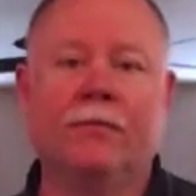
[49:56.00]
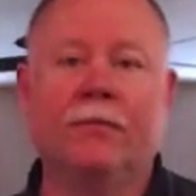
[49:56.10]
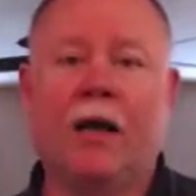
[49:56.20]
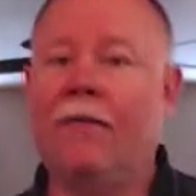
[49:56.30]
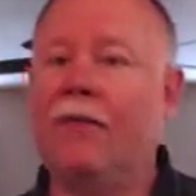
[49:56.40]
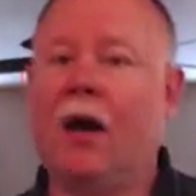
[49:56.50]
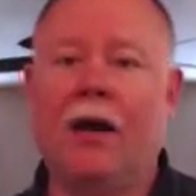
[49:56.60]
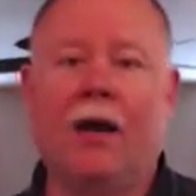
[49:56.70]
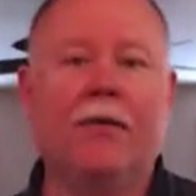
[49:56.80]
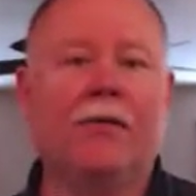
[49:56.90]
I've
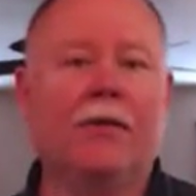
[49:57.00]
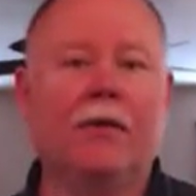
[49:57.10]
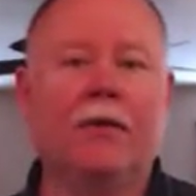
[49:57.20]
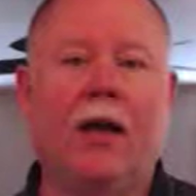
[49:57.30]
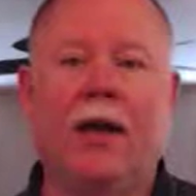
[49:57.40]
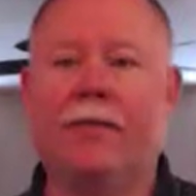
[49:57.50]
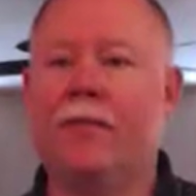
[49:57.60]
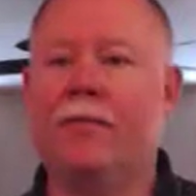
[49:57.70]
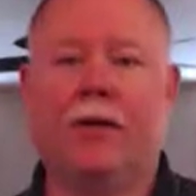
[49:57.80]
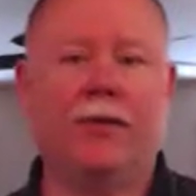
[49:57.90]
not ever, ever
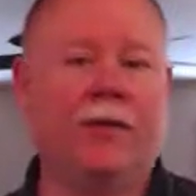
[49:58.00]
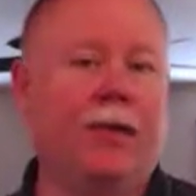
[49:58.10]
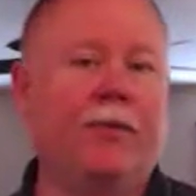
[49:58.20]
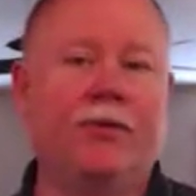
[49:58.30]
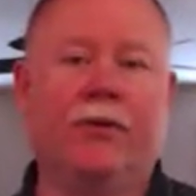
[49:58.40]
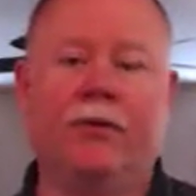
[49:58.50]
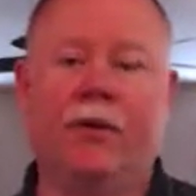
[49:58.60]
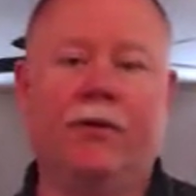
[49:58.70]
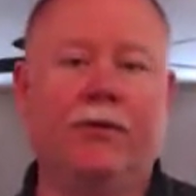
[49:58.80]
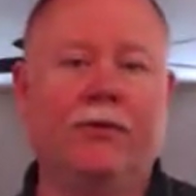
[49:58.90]
missed an episode
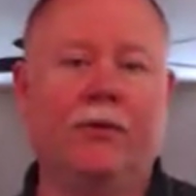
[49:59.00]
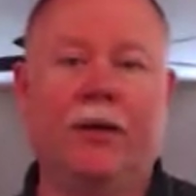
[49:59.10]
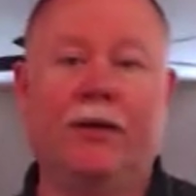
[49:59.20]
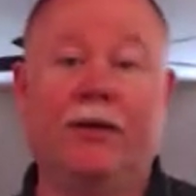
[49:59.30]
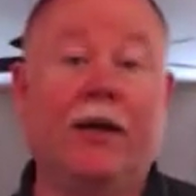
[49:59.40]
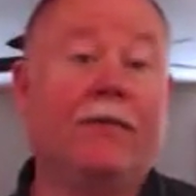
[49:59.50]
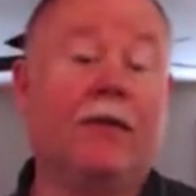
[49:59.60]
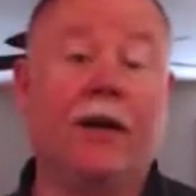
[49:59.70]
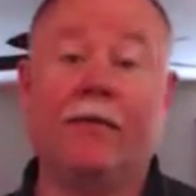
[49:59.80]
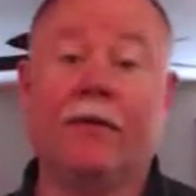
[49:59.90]
on a Tuesday.
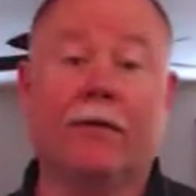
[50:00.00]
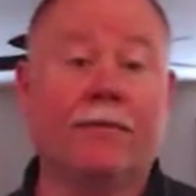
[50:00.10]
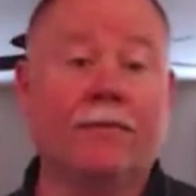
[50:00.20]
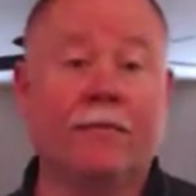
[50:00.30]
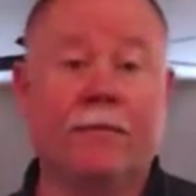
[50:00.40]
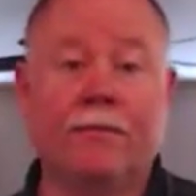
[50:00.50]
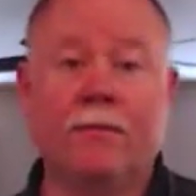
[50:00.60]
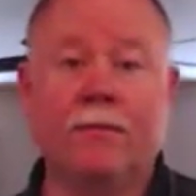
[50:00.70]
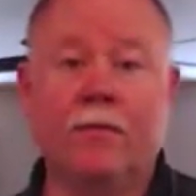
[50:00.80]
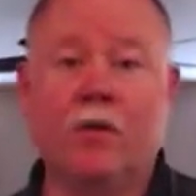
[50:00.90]
Never, ever.
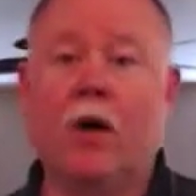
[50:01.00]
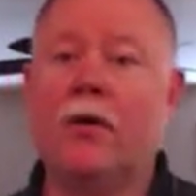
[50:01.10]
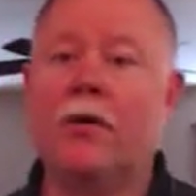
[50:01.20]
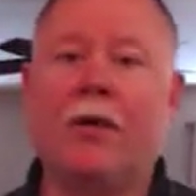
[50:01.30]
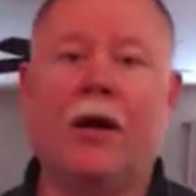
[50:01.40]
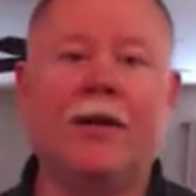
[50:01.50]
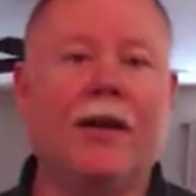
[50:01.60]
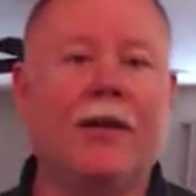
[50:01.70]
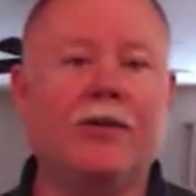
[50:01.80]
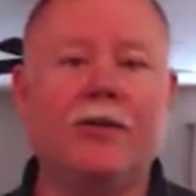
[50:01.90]
No other
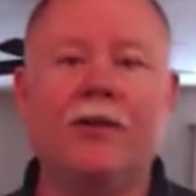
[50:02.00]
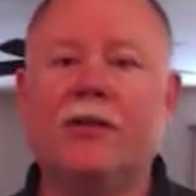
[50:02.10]
podcaster in this